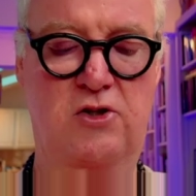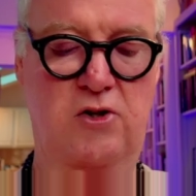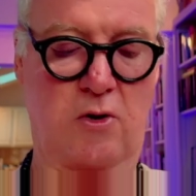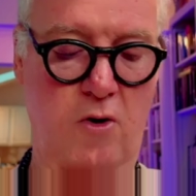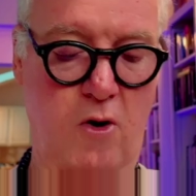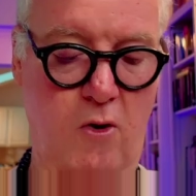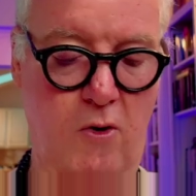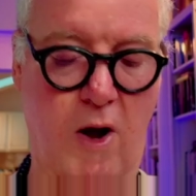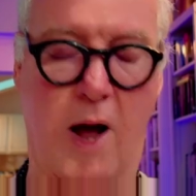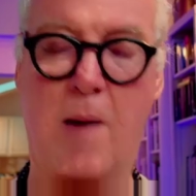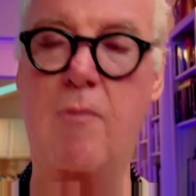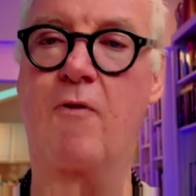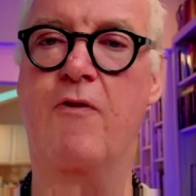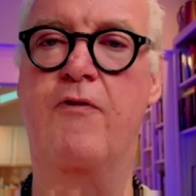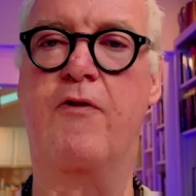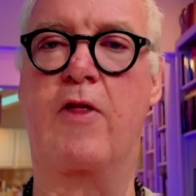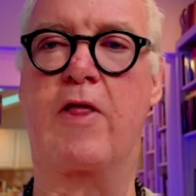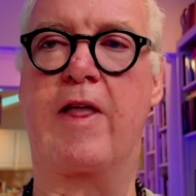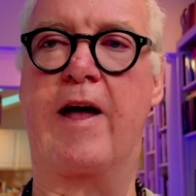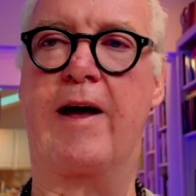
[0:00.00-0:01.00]
look out
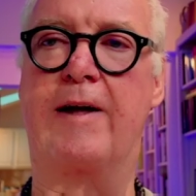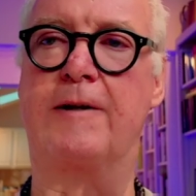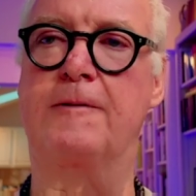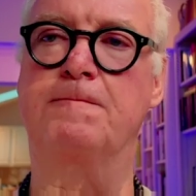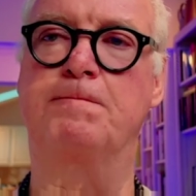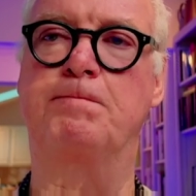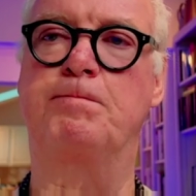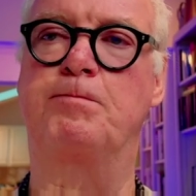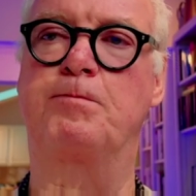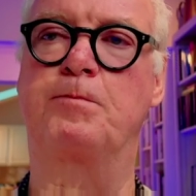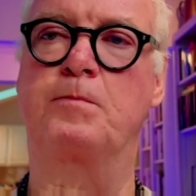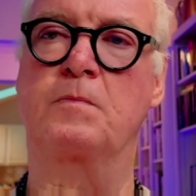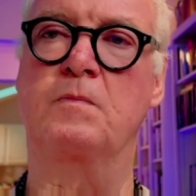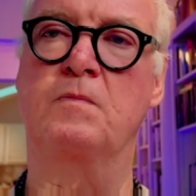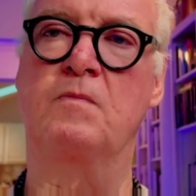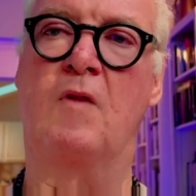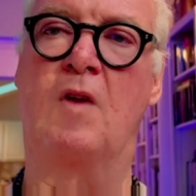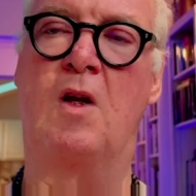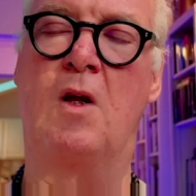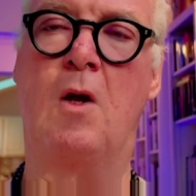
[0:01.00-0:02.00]
for that.
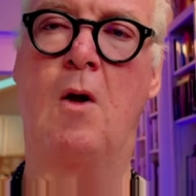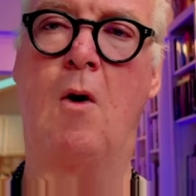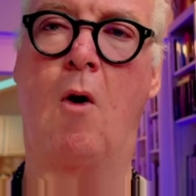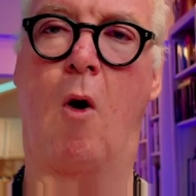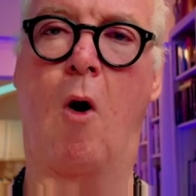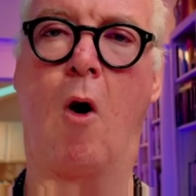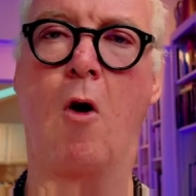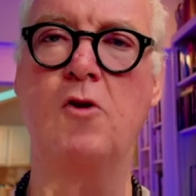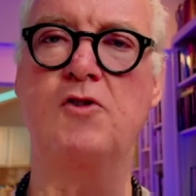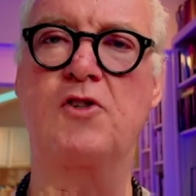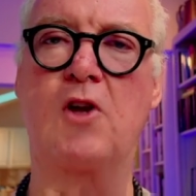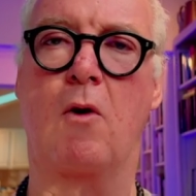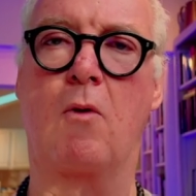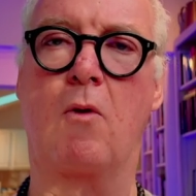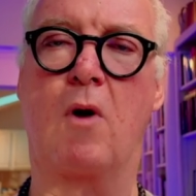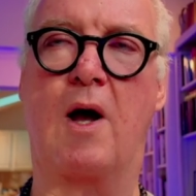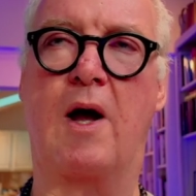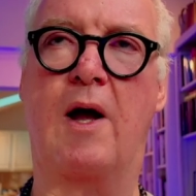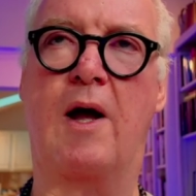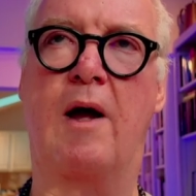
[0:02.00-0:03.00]

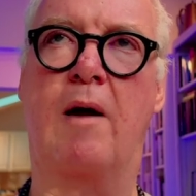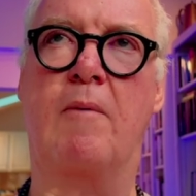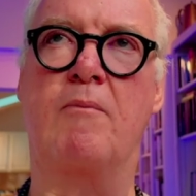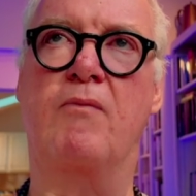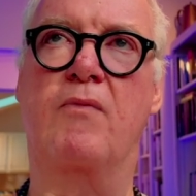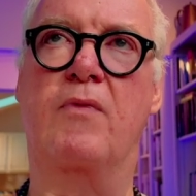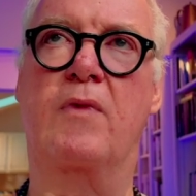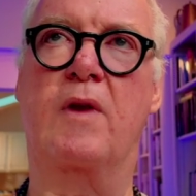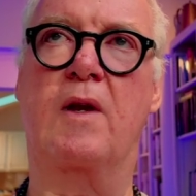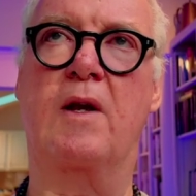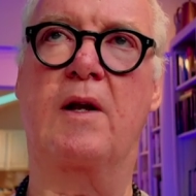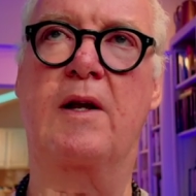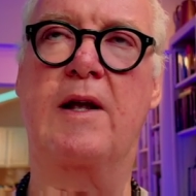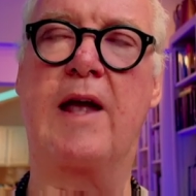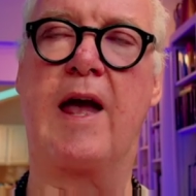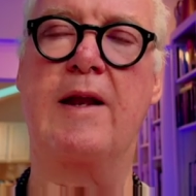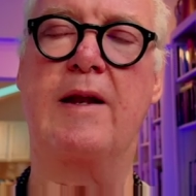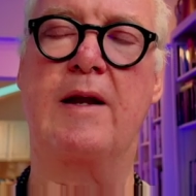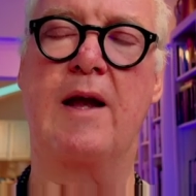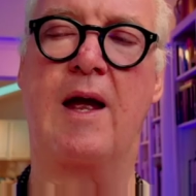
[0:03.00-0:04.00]
Also,
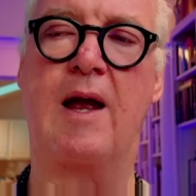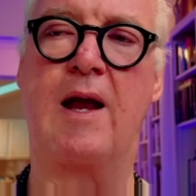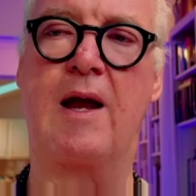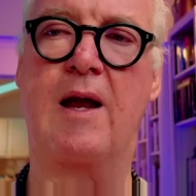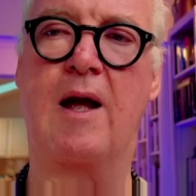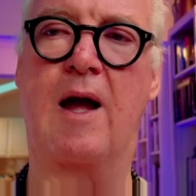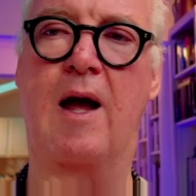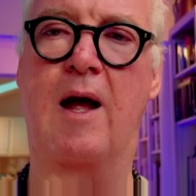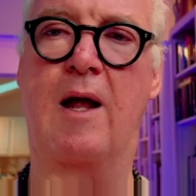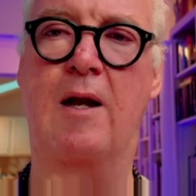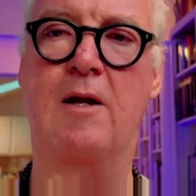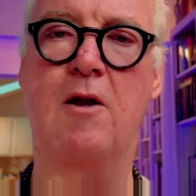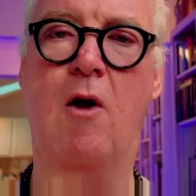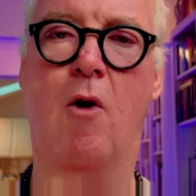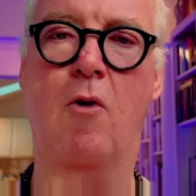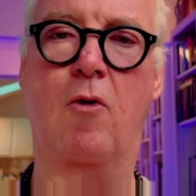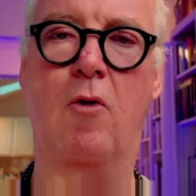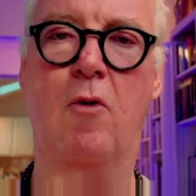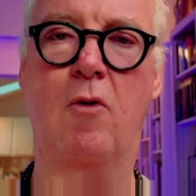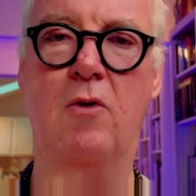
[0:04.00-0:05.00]
get a
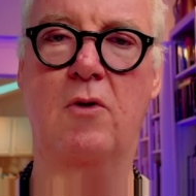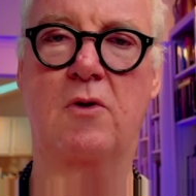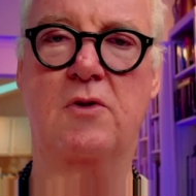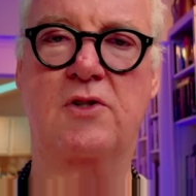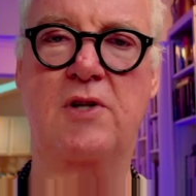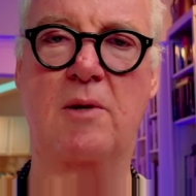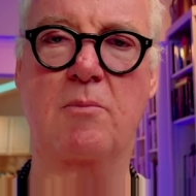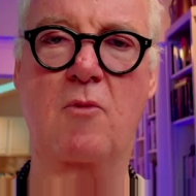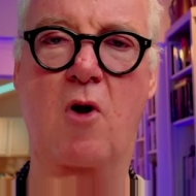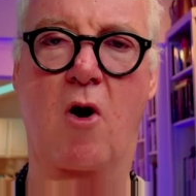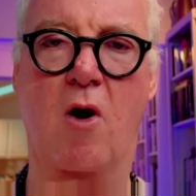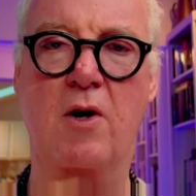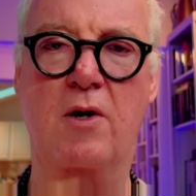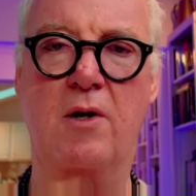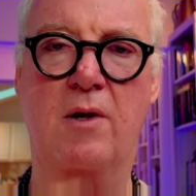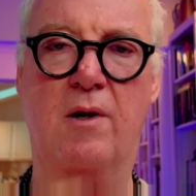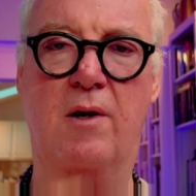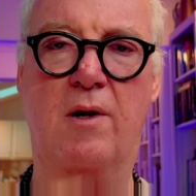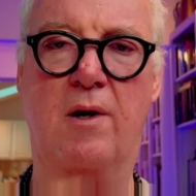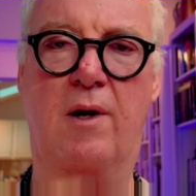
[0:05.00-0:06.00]
local SIM
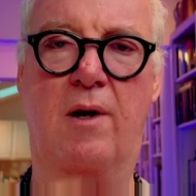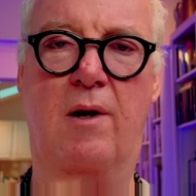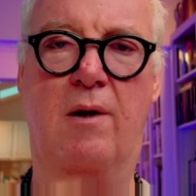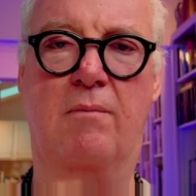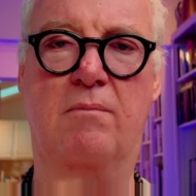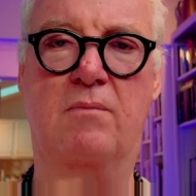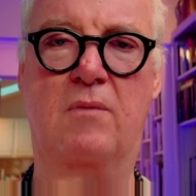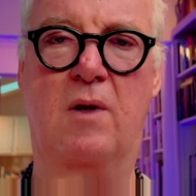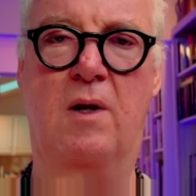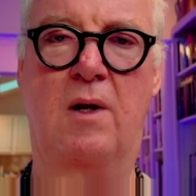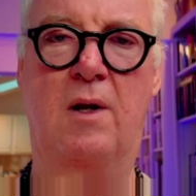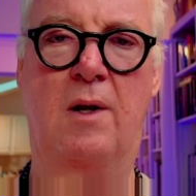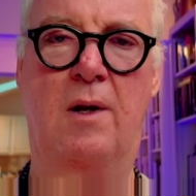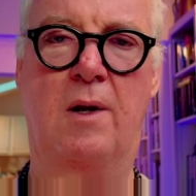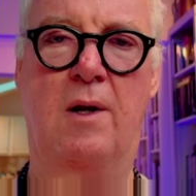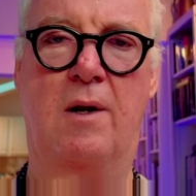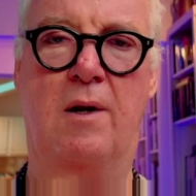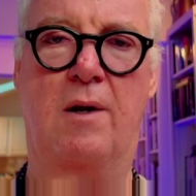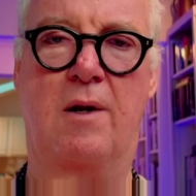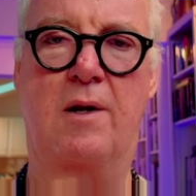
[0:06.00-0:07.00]
card.
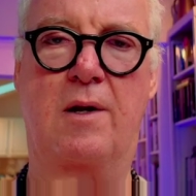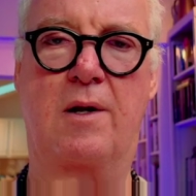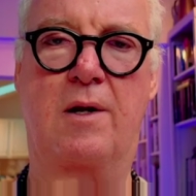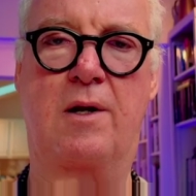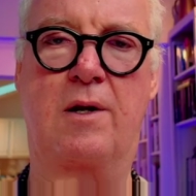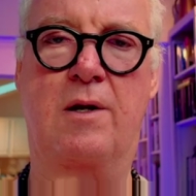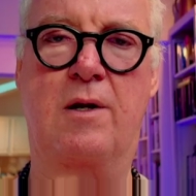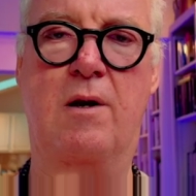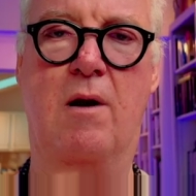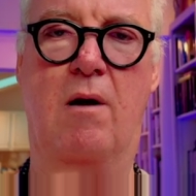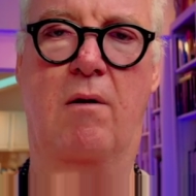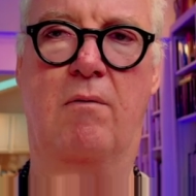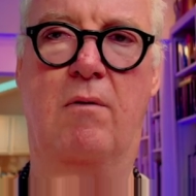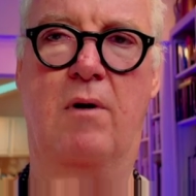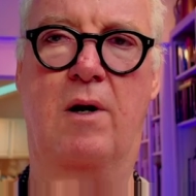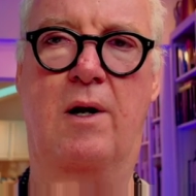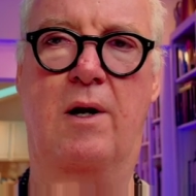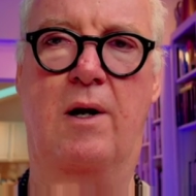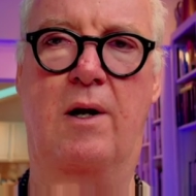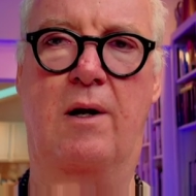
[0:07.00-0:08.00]

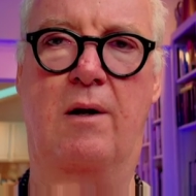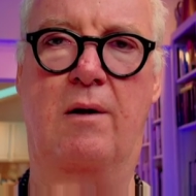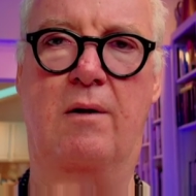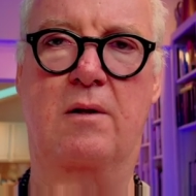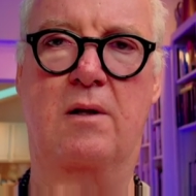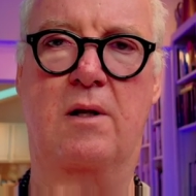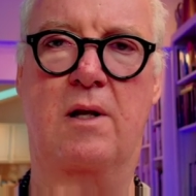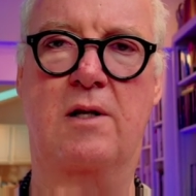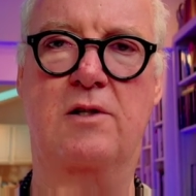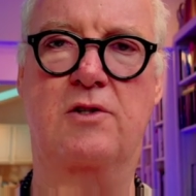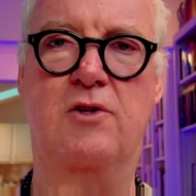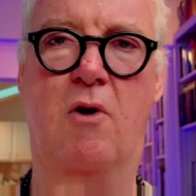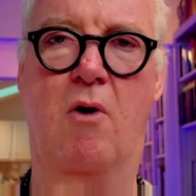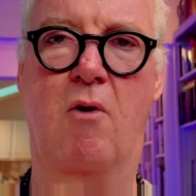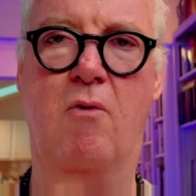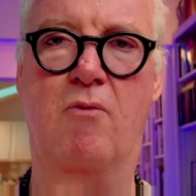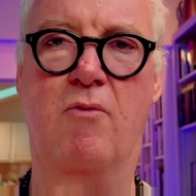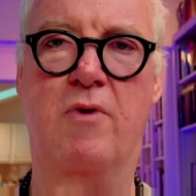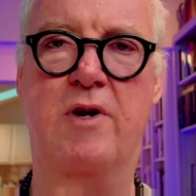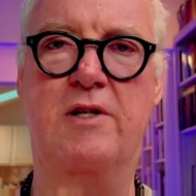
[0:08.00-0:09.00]
There's
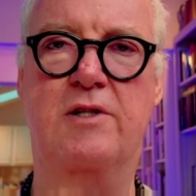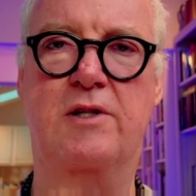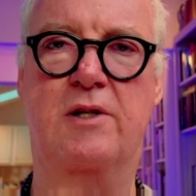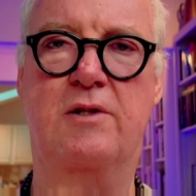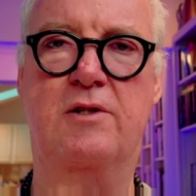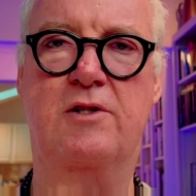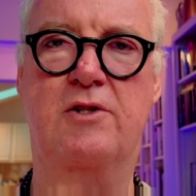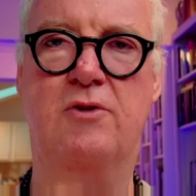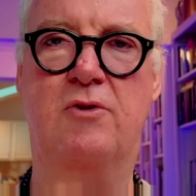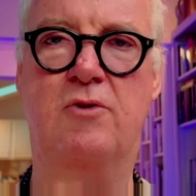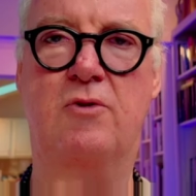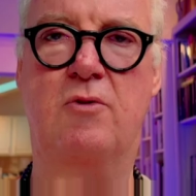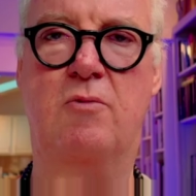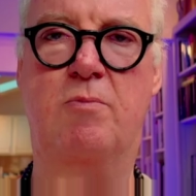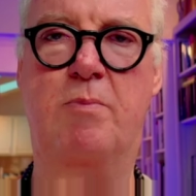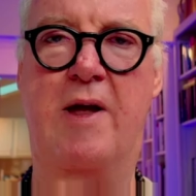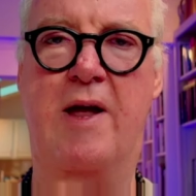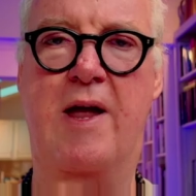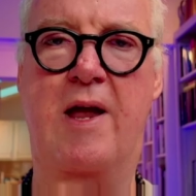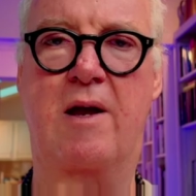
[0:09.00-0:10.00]
no reason
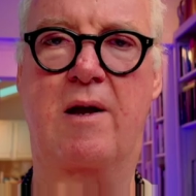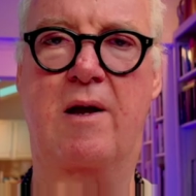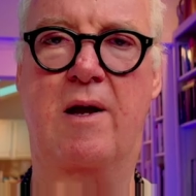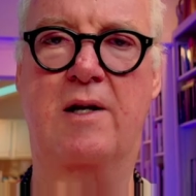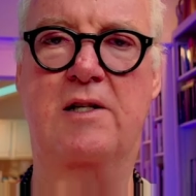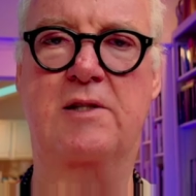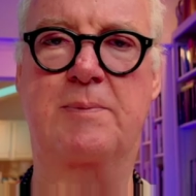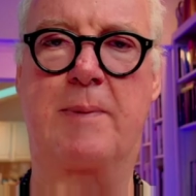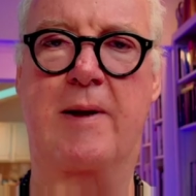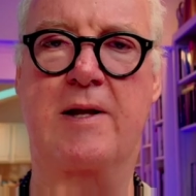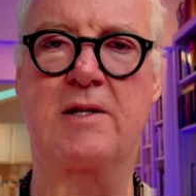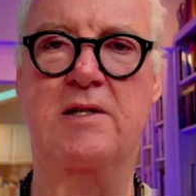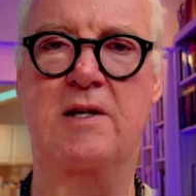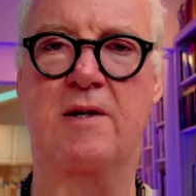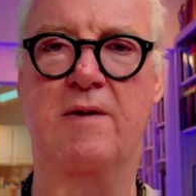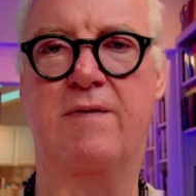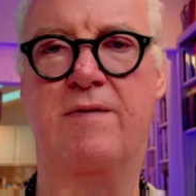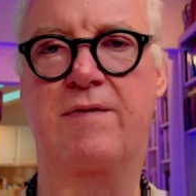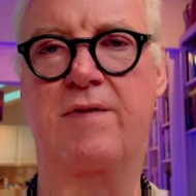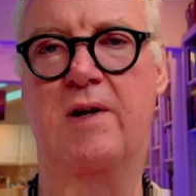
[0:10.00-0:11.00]
to pay
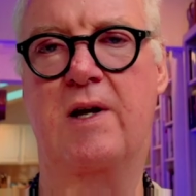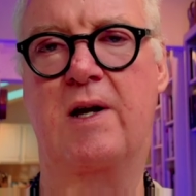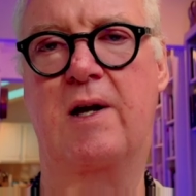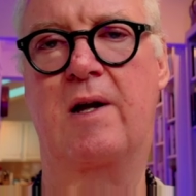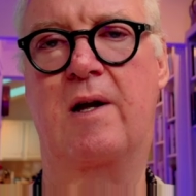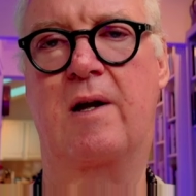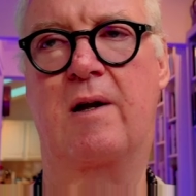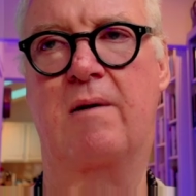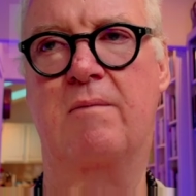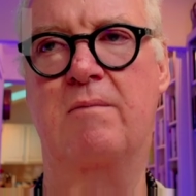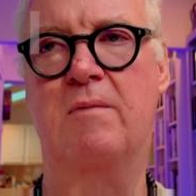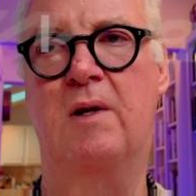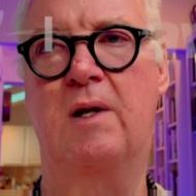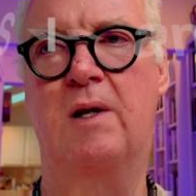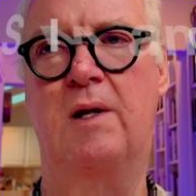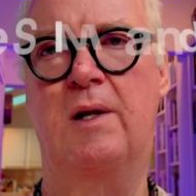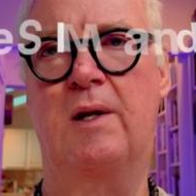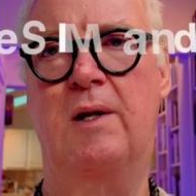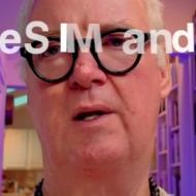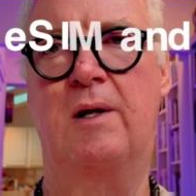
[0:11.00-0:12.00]
expensive
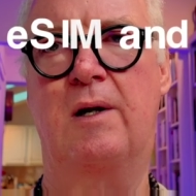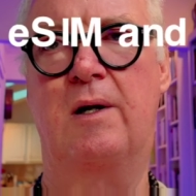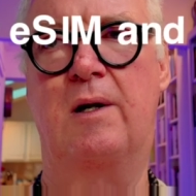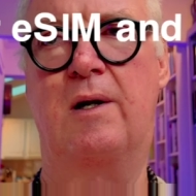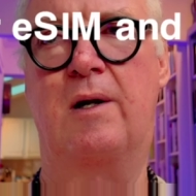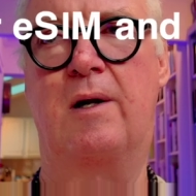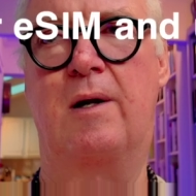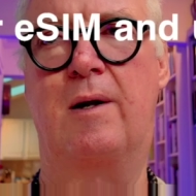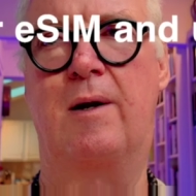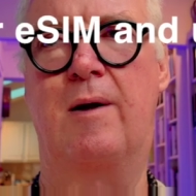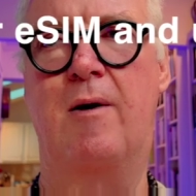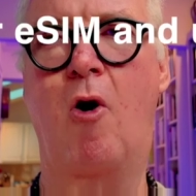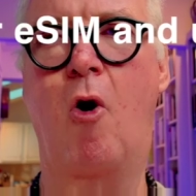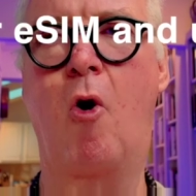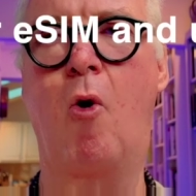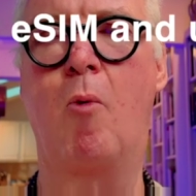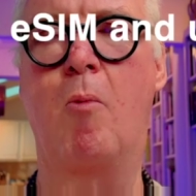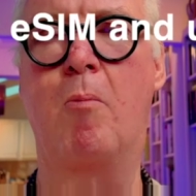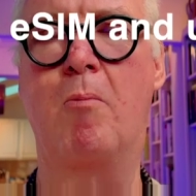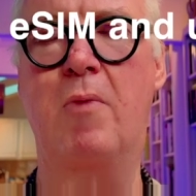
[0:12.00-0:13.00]

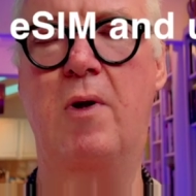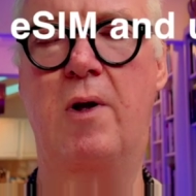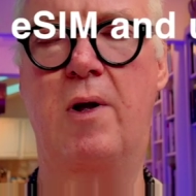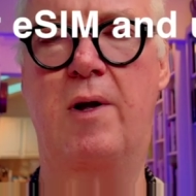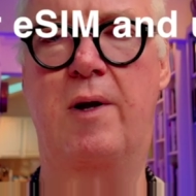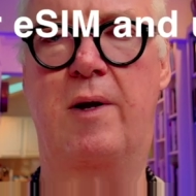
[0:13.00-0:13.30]
home